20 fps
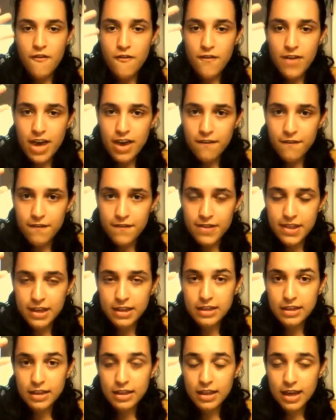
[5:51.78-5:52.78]
Fifth
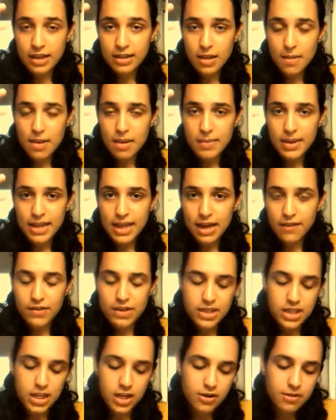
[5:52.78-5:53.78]
thing that made my life
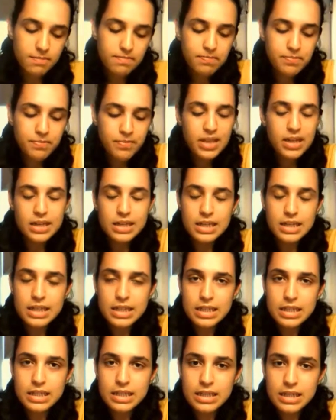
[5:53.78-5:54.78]
easier
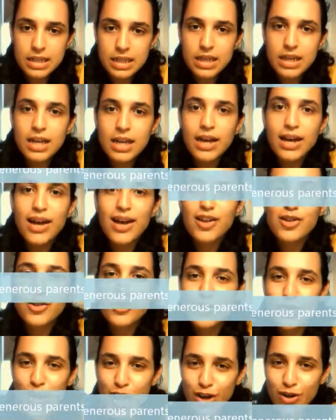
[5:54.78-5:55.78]
is
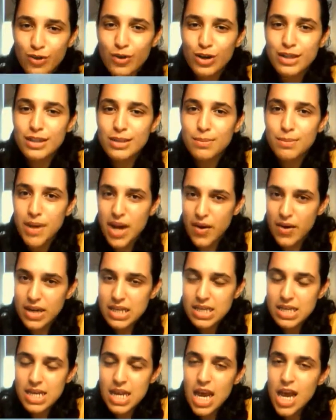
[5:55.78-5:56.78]
generous
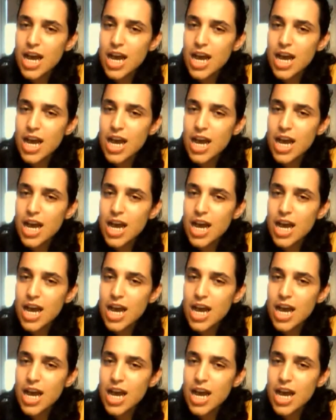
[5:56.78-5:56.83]
parents.